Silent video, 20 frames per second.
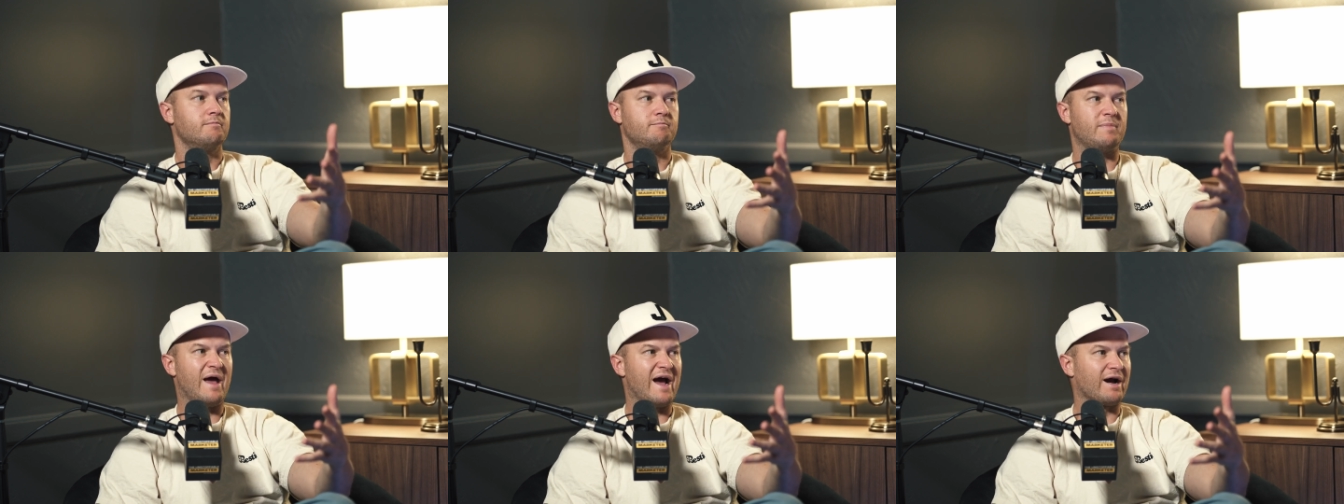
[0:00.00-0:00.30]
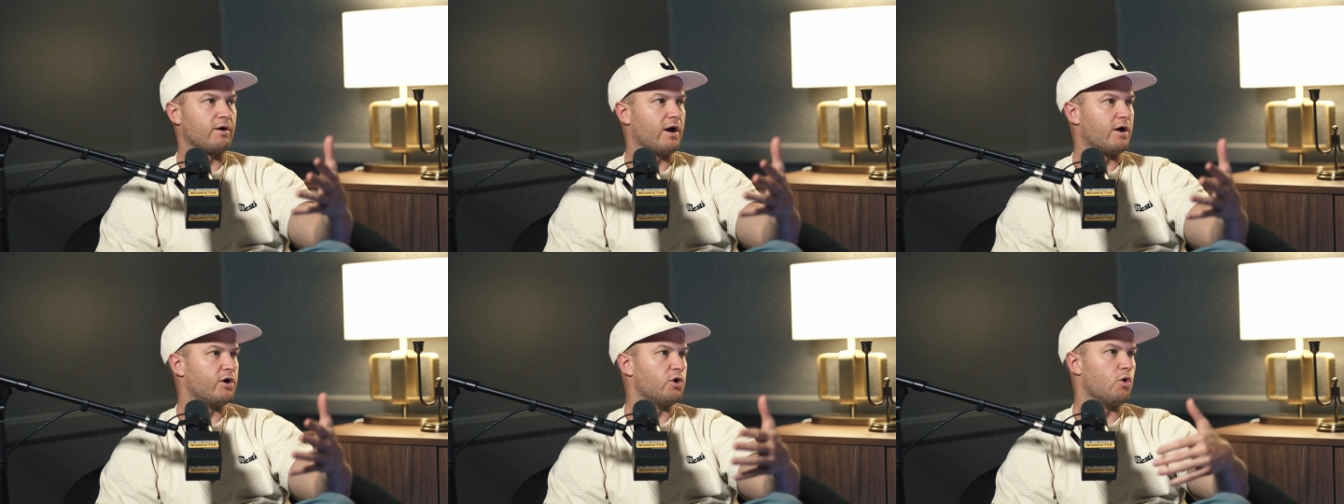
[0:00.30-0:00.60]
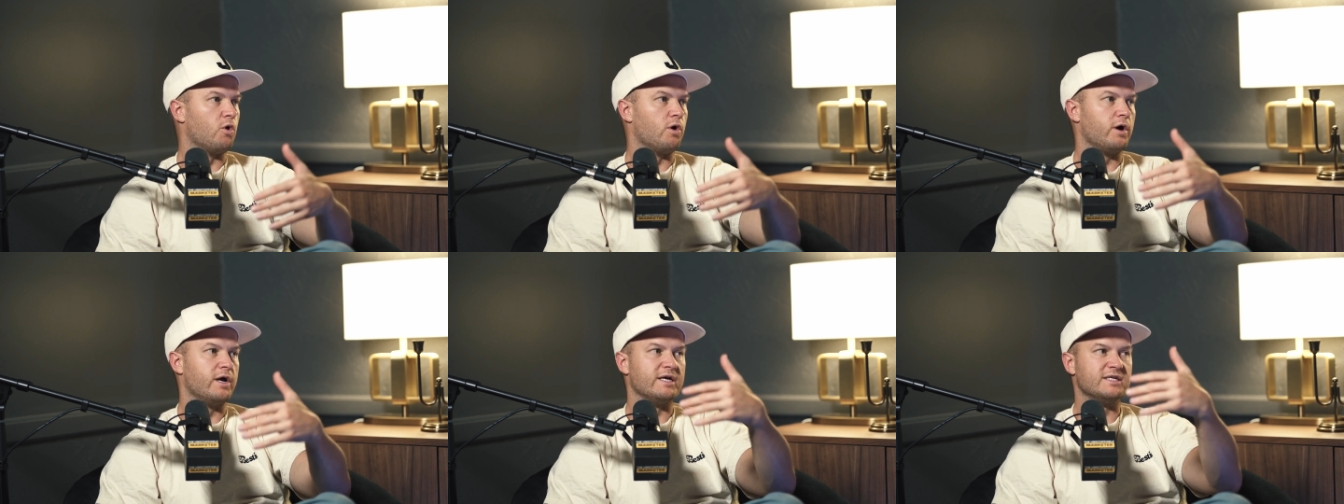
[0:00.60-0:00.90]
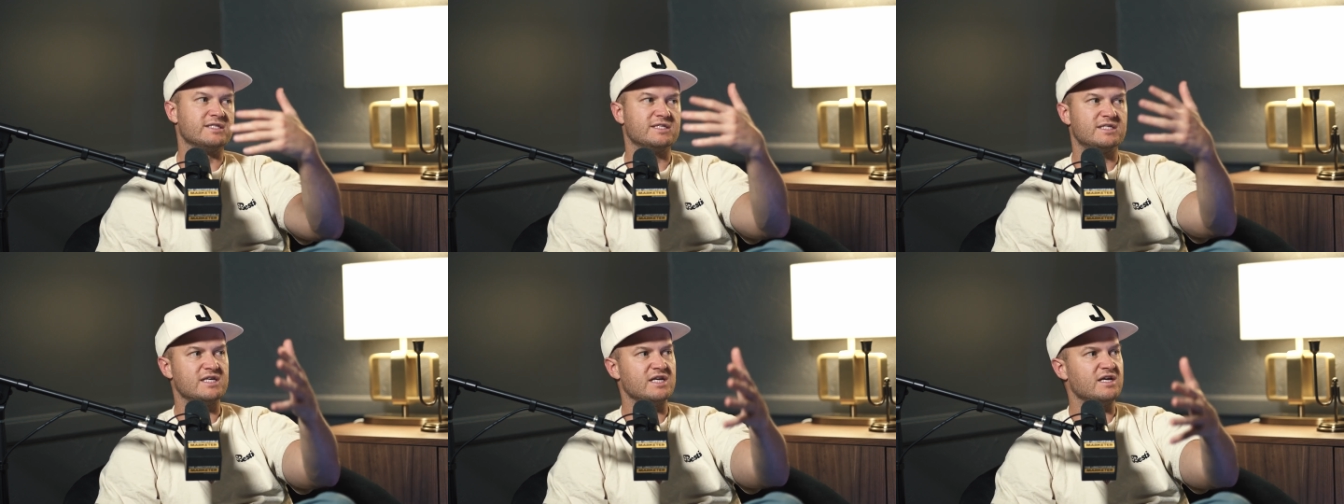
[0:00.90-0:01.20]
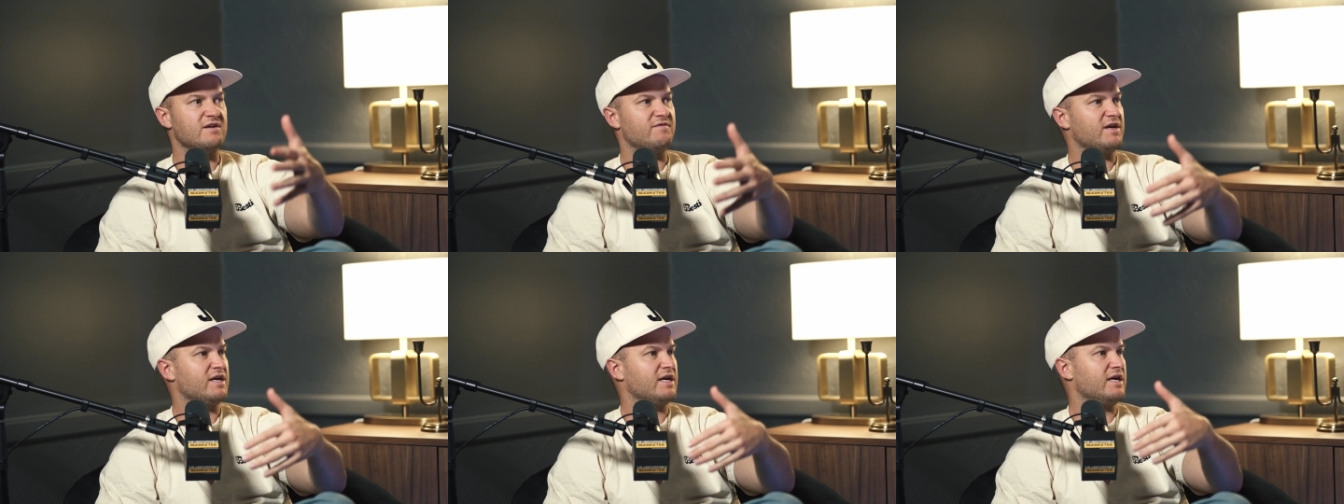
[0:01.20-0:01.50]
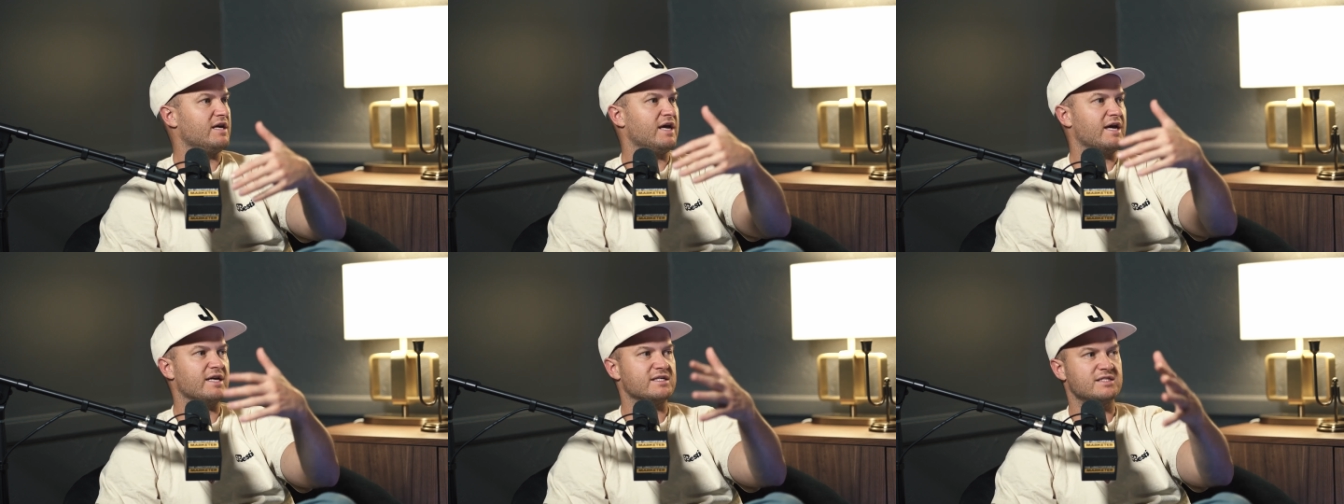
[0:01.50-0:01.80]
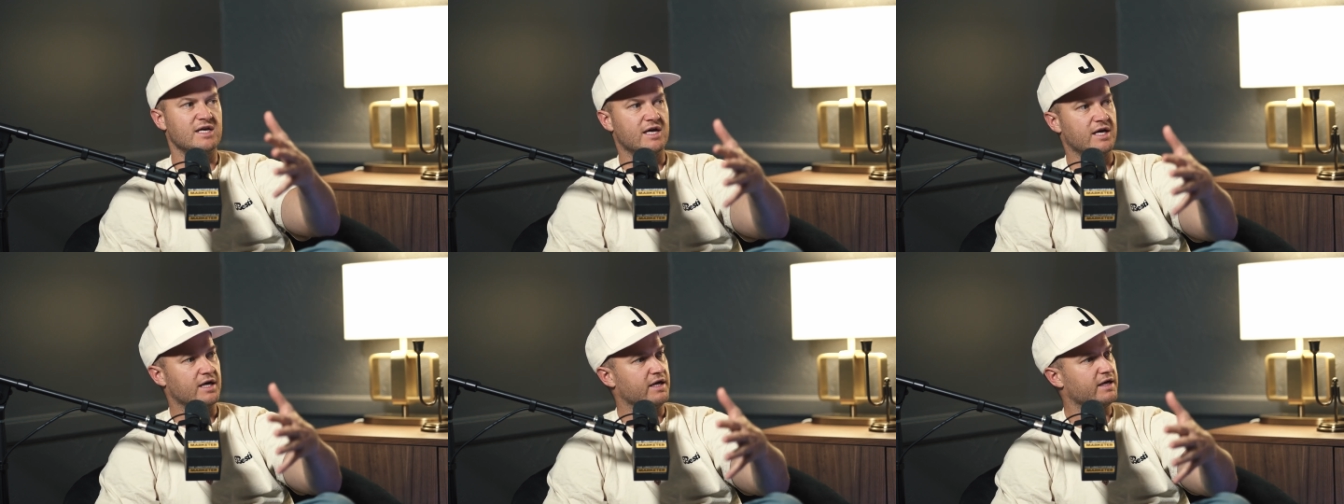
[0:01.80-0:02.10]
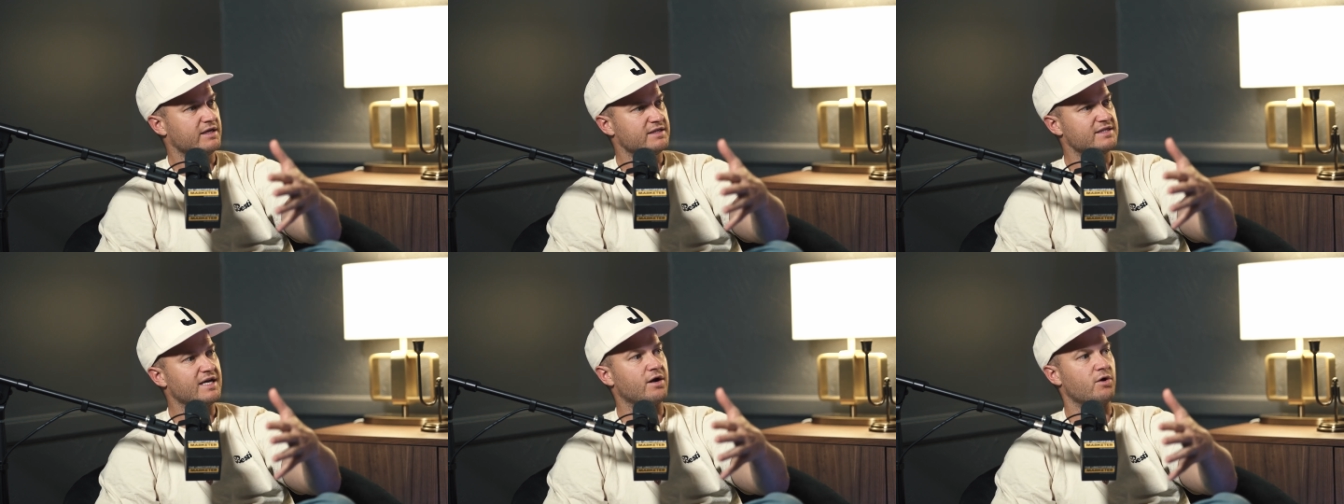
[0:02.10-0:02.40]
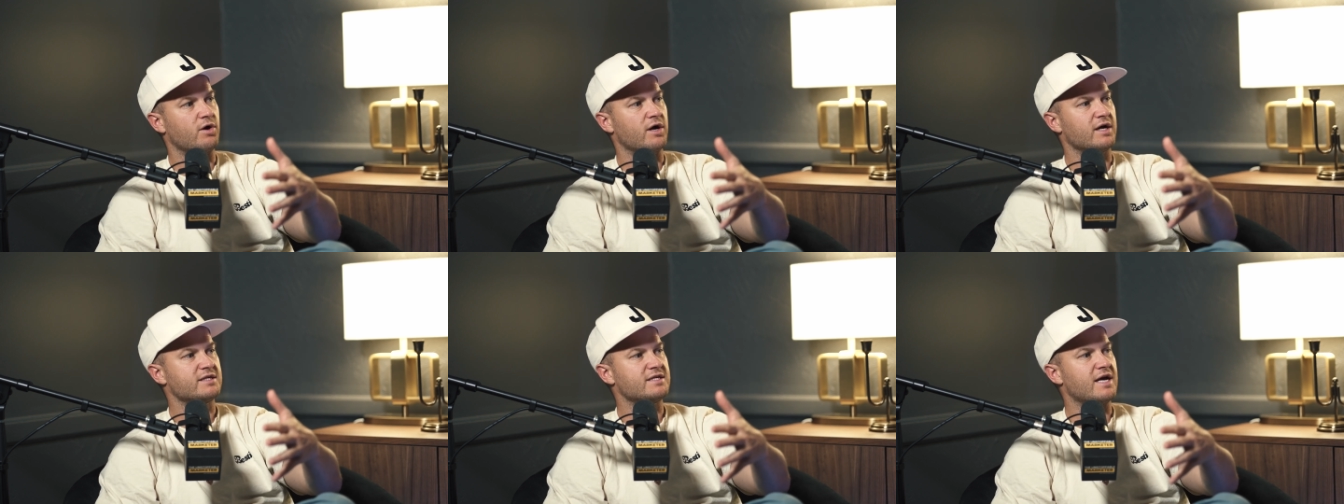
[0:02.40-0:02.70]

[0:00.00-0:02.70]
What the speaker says: background noise, TV, hissing, et cetera, et